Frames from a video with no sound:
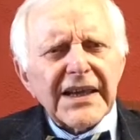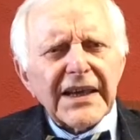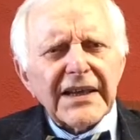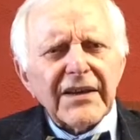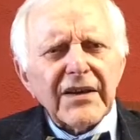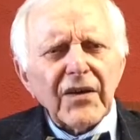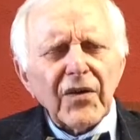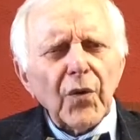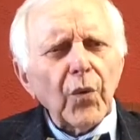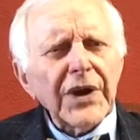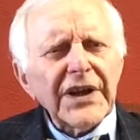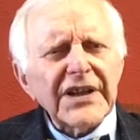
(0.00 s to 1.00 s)
then, the
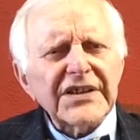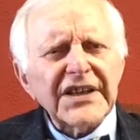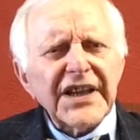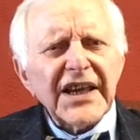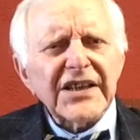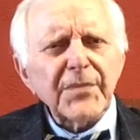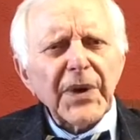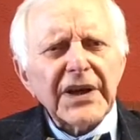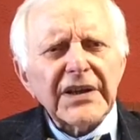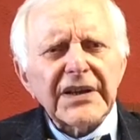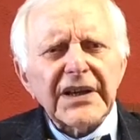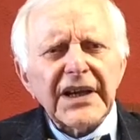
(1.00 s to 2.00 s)
witnessing
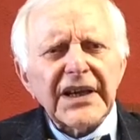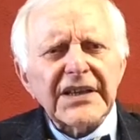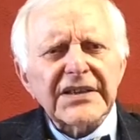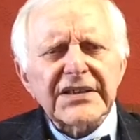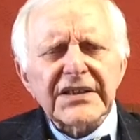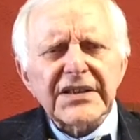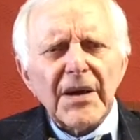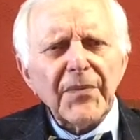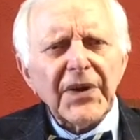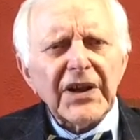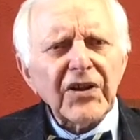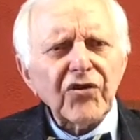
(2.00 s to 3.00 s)
aspect, is
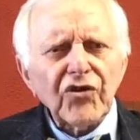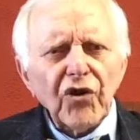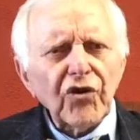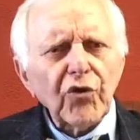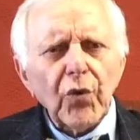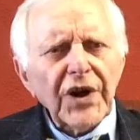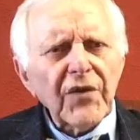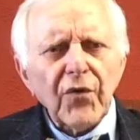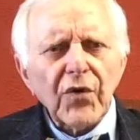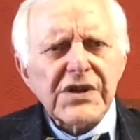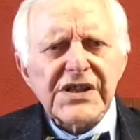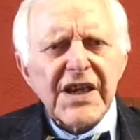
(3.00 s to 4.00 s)
something that's on
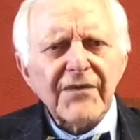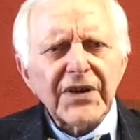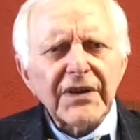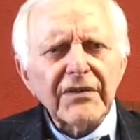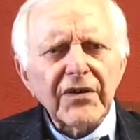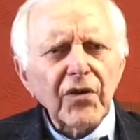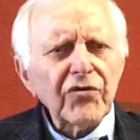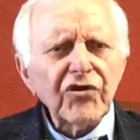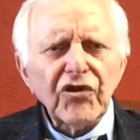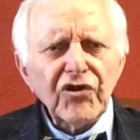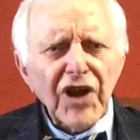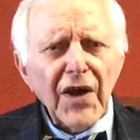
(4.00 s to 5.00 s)
24/7, not
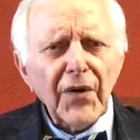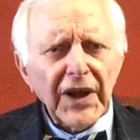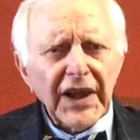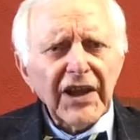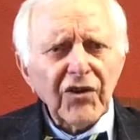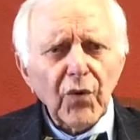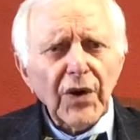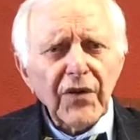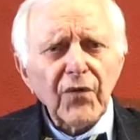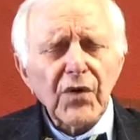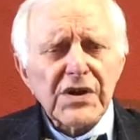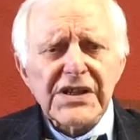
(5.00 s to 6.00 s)
just now and again
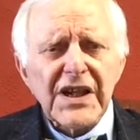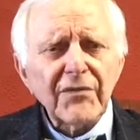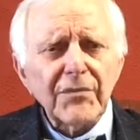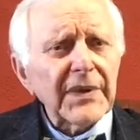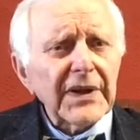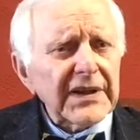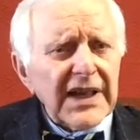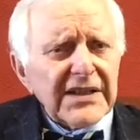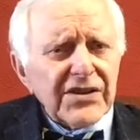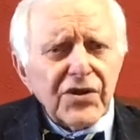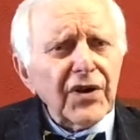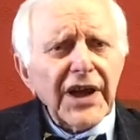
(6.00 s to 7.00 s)
24/7, but
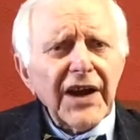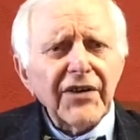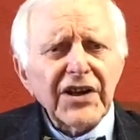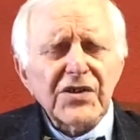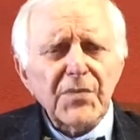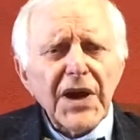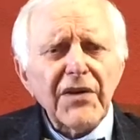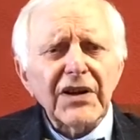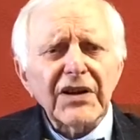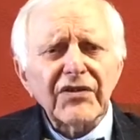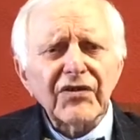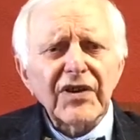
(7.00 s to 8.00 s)
that's not our
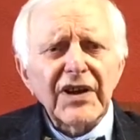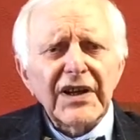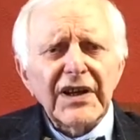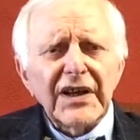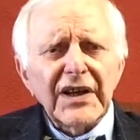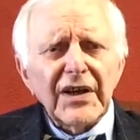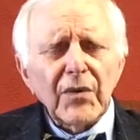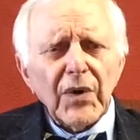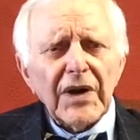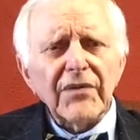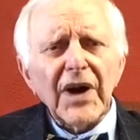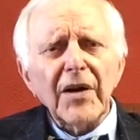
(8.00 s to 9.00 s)
experience.
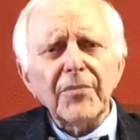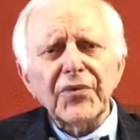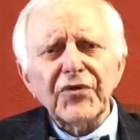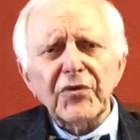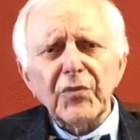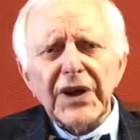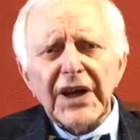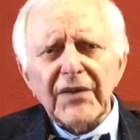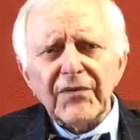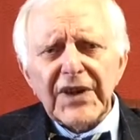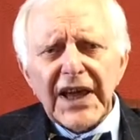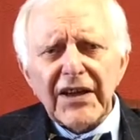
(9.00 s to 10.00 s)
We have ups and we
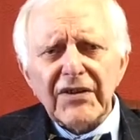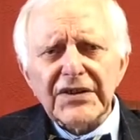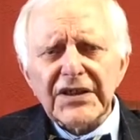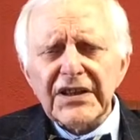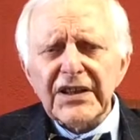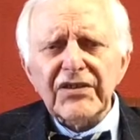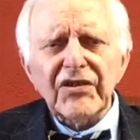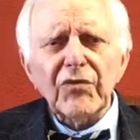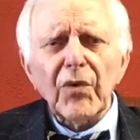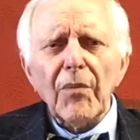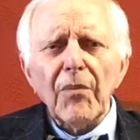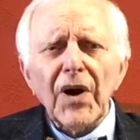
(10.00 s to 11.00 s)
have downs, and this is
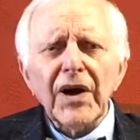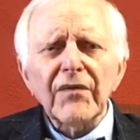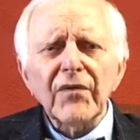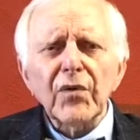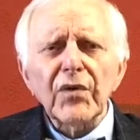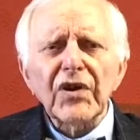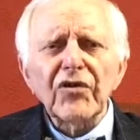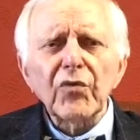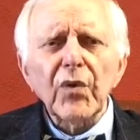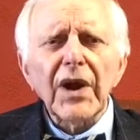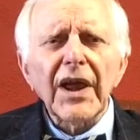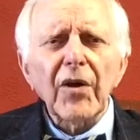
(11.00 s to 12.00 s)
what mindfulness
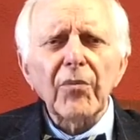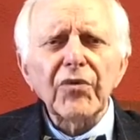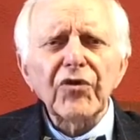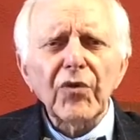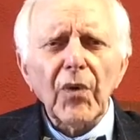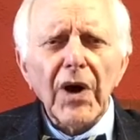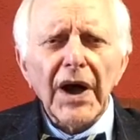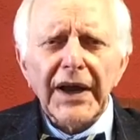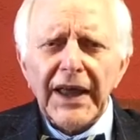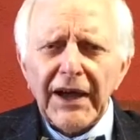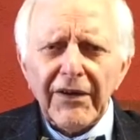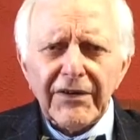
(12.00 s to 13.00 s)
will help to
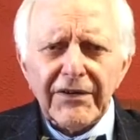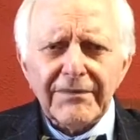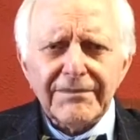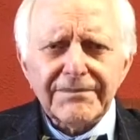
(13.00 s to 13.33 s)
iron out.